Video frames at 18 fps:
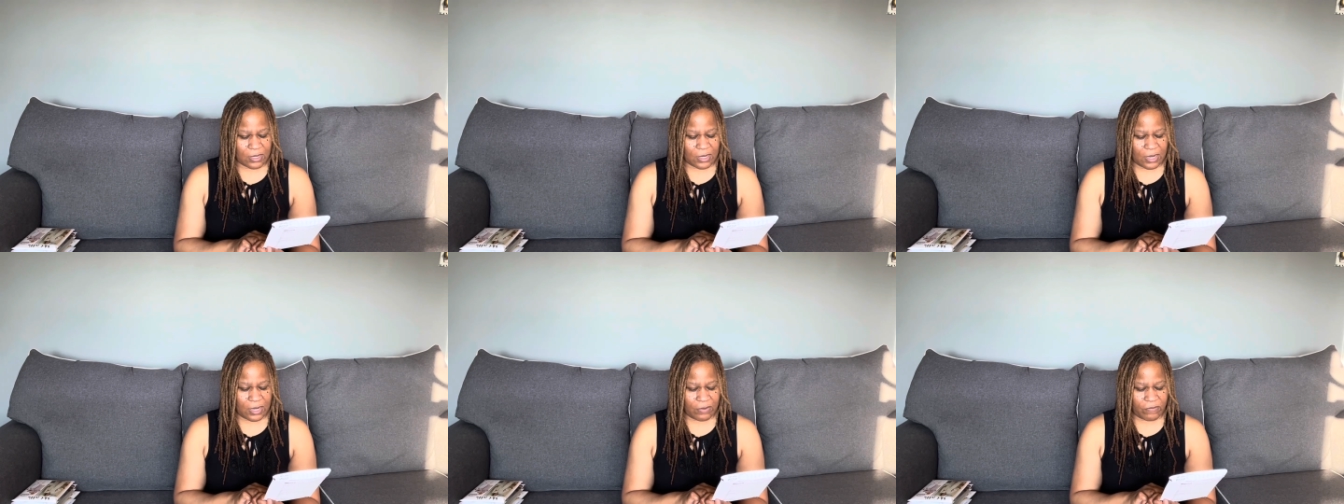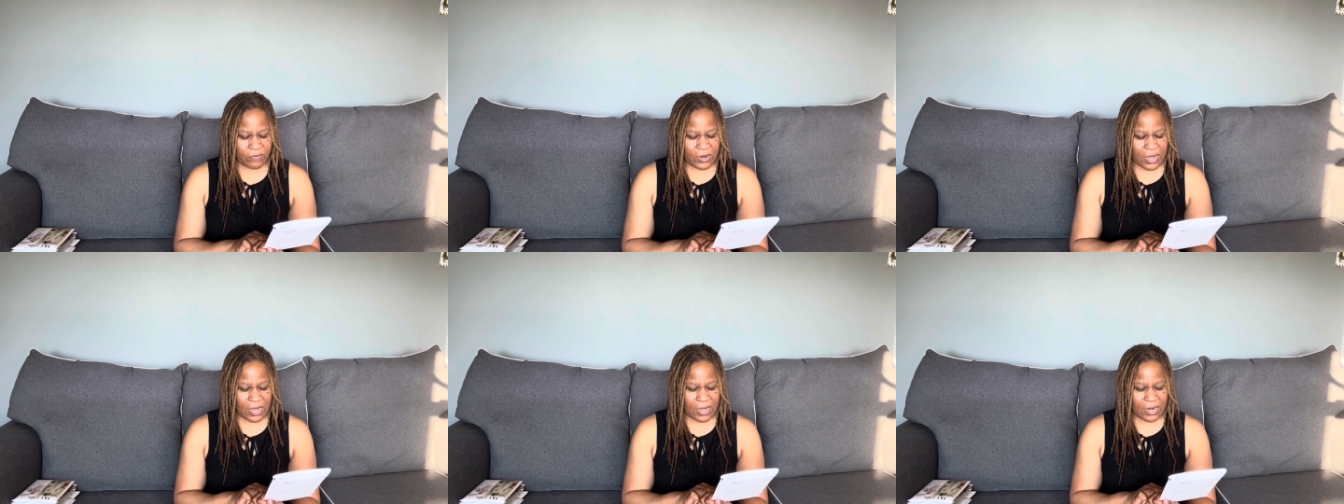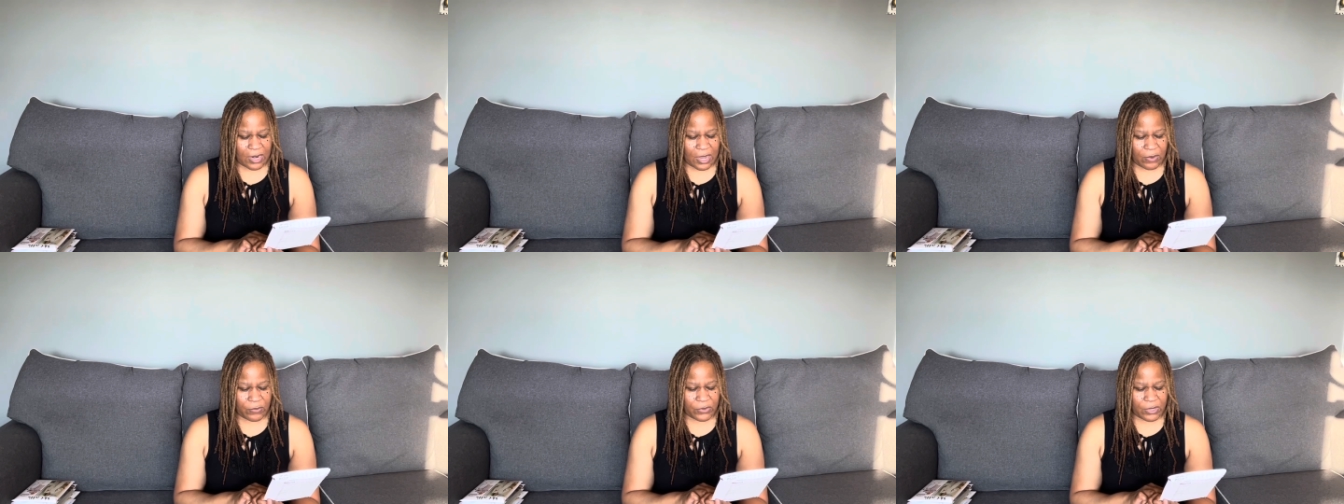If not,
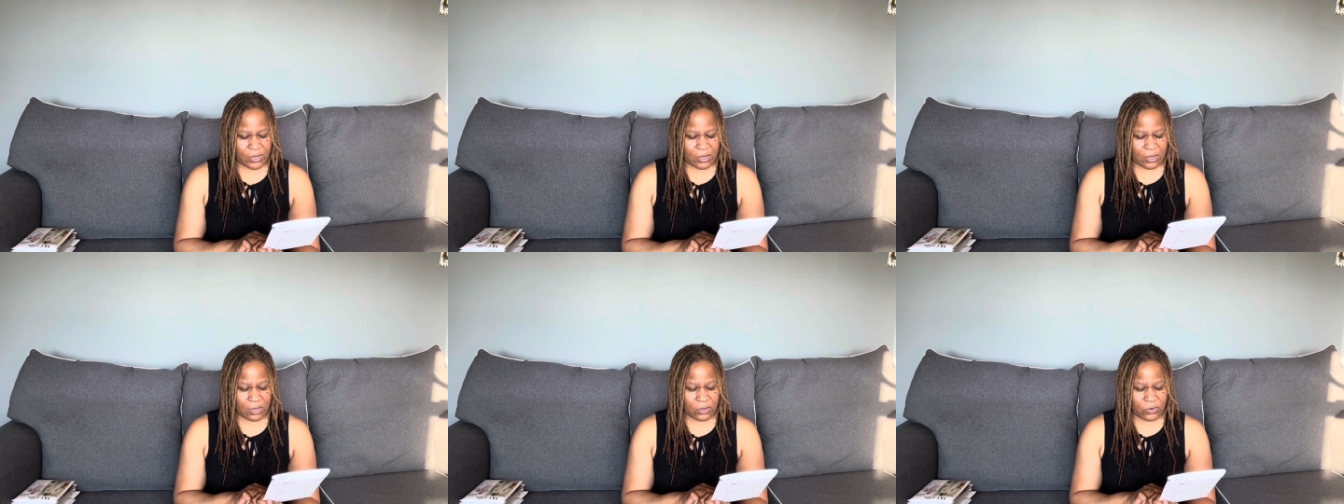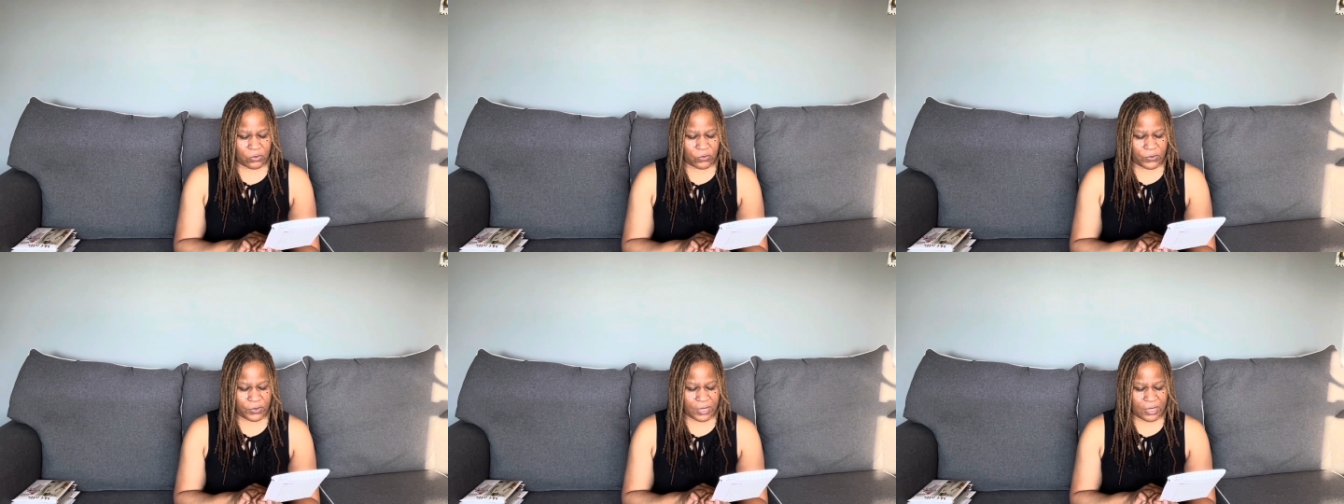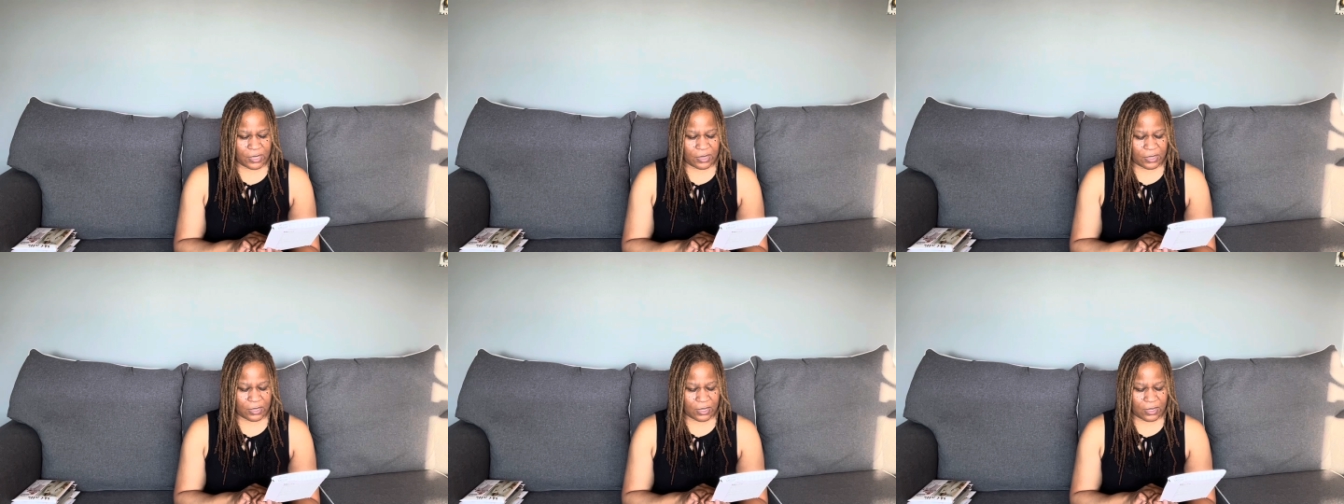I would go
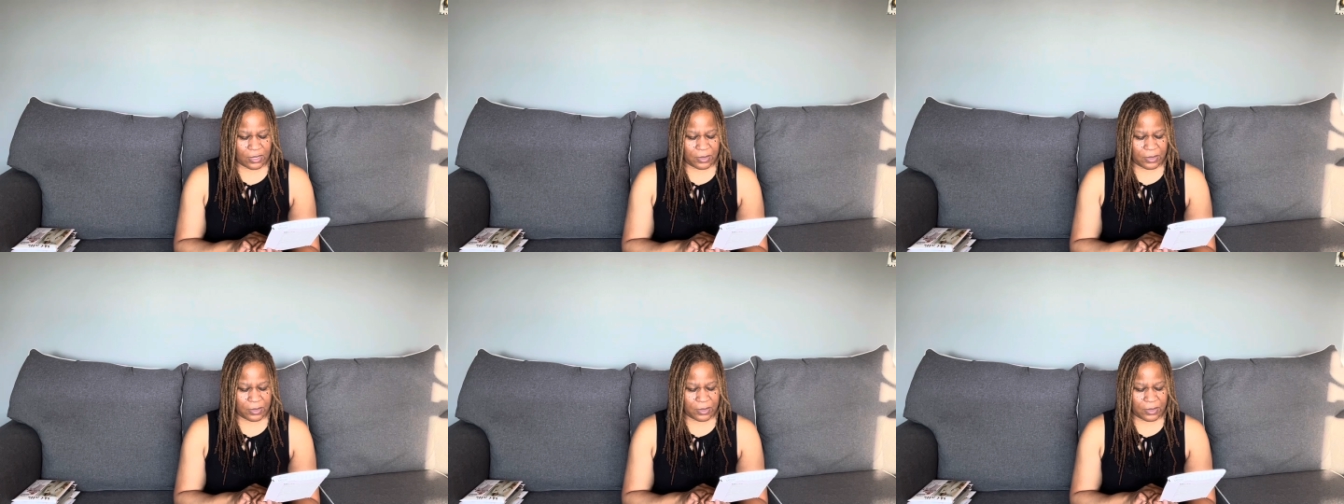with